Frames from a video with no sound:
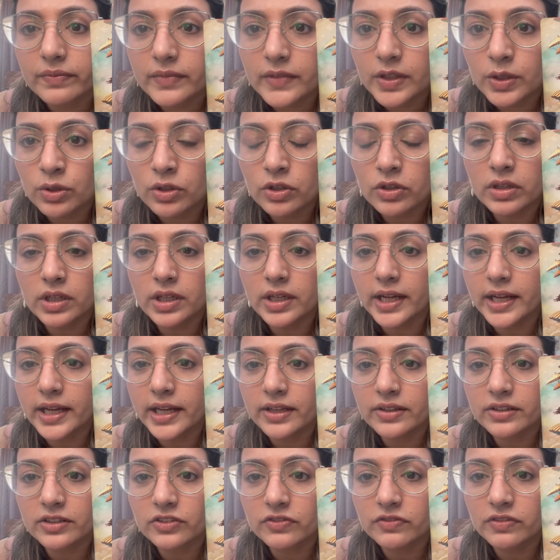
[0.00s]
her
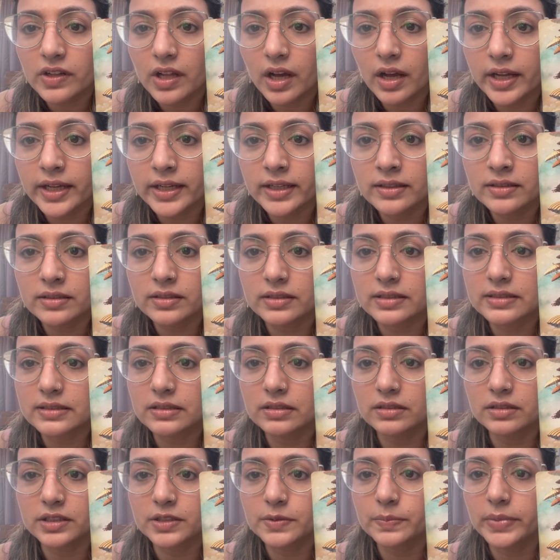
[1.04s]
hair is flying, her
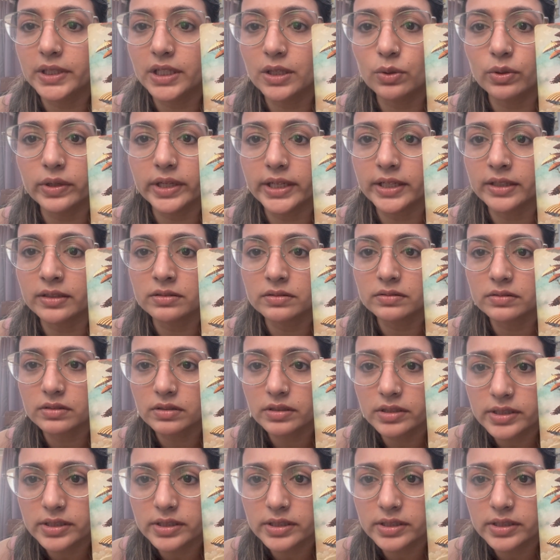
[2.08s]
skirt's billowing.